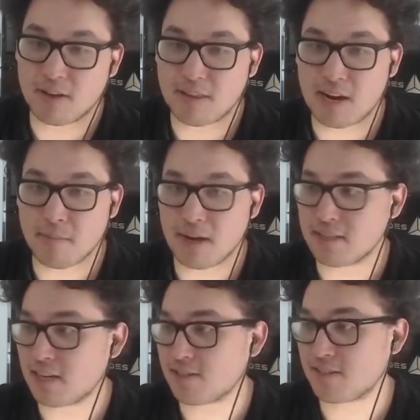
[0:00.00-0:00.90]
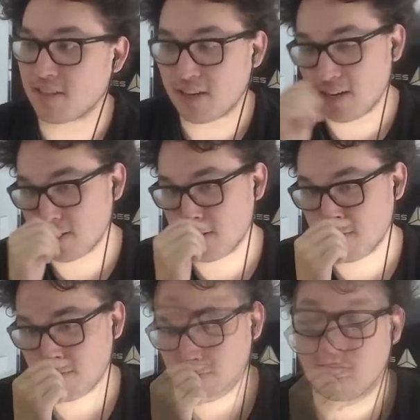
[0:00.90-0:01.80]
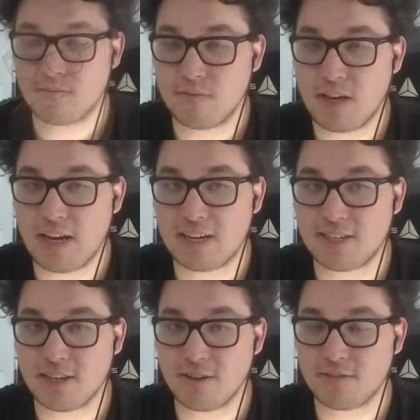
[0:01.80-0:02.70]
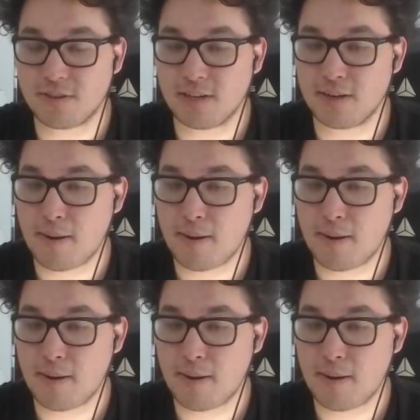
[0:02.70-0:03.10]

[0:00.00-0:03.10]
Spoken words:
then I might attach a 2nd axe. Yeah, he actually goes for it.